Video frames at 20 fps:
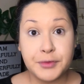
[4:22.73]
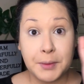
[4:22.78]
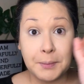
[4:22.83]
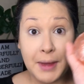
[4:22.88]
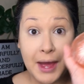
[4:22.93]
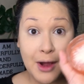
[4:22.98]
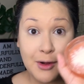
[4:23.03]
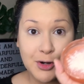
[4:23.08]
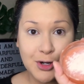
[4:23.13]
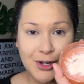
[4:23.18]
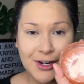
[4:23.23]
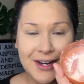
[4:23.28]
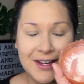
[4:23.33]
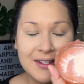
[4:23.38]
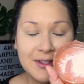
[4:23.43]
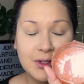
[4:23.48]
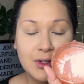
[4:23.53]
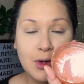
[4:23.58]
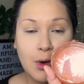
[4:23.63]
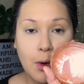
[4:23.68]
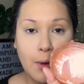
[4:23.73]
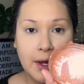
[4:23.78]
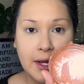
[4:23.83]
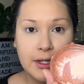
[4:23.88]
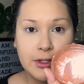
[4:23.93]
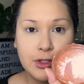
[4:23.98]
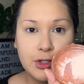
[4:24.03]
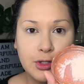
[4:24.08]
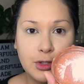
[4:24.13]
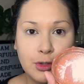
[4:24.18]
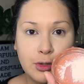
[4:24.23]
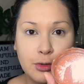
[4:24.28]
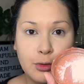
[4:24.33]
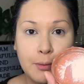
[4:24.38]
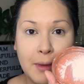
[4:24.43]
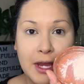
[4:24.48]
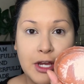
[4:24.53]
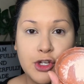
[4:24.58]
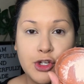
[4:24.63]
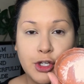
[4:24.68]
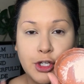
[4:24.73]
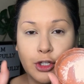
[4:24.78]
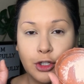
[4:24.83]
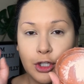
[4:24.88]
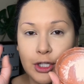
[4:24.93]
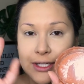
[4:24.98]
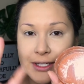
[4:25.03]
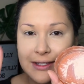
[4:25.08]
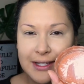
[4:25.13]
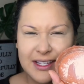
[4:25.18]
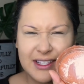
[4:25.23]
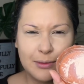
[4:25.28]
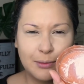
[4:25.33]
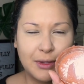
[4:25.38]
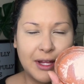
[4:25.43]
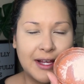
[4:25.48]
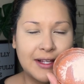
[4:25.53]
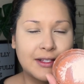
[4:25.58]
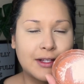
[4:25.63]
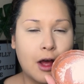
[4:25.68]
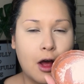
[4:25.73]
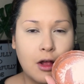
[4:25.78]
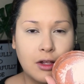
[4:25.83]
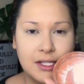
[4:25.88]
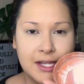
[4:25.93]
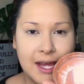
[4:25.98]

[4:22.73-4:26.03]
powder is going to make sure your look stays in place all